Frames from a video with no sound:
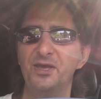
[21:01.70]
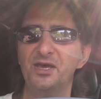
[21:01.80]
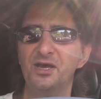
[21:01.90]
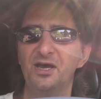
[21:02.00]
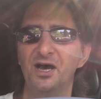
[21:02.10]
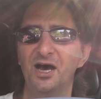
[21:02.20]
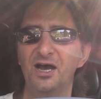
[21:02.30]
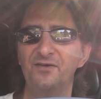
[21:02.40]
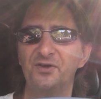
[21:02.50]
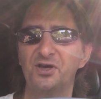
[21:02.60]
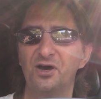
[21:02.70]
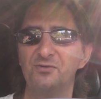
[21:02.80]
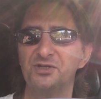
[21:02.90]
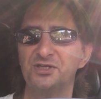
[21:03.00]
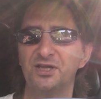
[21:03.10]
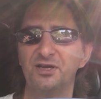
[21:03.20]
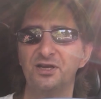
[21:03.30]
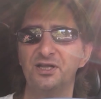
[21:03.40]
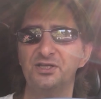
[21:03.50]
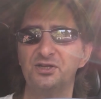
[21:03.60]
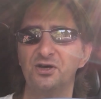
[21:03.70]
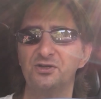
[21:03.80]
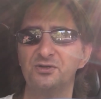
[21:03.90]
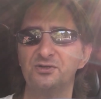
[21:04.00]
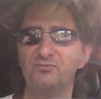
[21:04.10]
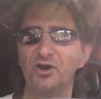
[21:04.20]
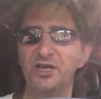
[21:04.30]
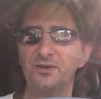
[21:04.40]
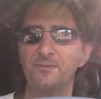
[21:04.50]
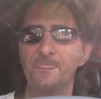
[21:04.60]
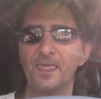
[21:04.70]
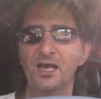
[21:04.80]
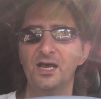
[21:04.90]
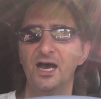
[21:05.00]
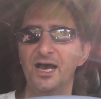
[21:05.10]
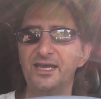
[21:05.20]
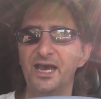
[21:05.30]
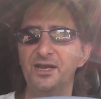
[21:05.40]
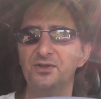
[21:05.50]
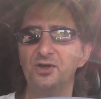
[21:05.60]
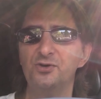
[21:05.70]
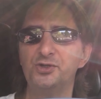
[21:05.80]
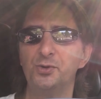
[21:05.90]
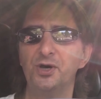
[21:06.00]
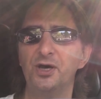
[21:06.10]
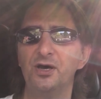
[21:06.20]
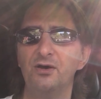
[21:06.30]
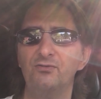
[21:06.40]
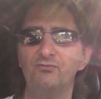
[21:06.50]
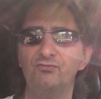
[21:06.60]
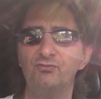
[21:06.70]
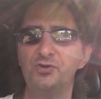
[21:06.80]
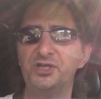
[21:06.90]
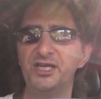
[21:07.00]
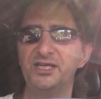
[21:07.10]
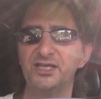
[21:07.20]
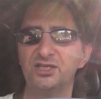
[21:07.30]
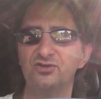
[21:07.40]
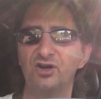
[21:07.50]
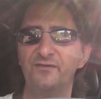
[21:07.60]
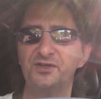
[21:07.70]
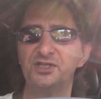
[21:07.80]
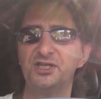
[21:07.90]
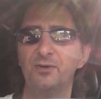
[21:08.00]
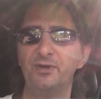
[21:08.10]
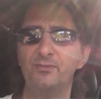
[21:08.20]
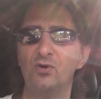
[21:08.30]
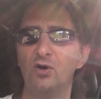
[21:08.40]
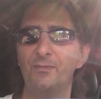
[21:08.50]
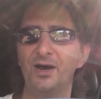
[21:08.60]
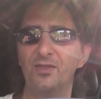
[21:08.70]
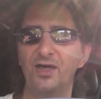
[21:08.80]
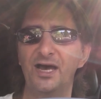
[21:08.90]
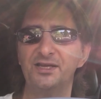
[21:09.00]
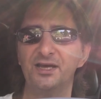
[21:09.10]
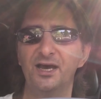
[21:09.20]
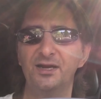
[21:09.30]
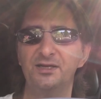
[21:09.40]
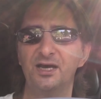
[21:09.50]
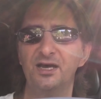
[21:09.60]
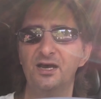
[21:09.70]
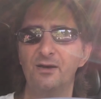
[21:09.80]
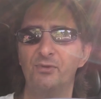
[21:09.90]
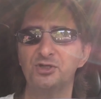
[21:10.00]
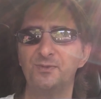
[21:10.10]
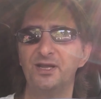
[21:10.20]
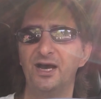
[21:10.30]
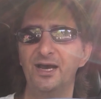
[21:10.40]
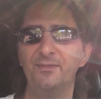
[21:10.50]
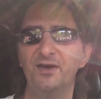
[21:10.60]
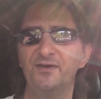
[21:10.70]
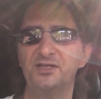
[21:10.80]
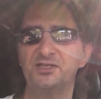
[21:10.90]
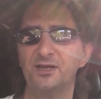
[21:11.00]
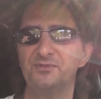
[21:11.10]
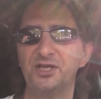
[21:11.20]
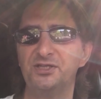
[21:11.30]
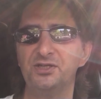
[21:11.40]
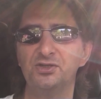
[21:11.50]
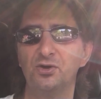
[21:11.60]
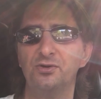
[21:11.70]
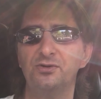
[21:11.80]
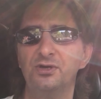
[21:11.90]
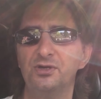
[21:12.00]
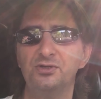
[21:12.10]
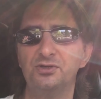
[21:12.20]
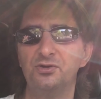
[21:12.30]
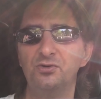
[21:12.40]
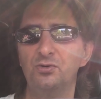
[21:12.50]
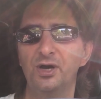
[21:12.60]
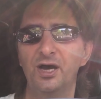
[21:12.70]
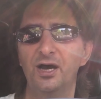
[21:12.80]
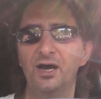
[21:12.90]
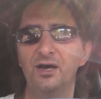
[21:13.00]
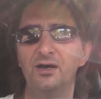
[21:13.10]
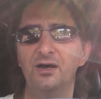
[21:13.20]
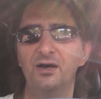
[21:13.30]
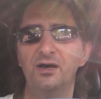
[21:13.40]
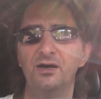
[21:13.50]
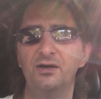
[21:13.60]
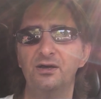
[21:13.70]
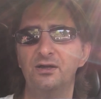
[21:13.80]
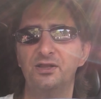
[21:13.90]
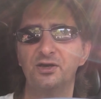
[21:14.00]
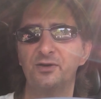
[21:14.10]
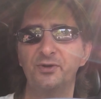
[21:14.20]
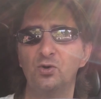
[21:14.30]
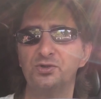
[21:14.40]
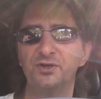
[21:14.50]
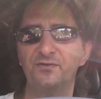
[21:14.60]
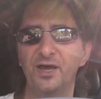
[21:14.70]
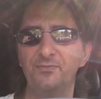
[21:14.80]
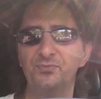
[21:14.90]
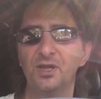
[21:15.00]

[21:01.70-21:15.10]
me uh, if the car was to suddenly start to, to brake. Again, those who are routine Tesla drivers can tell me more about that and uh, Possibly I may have had some settings on to uh, that could be altered for that.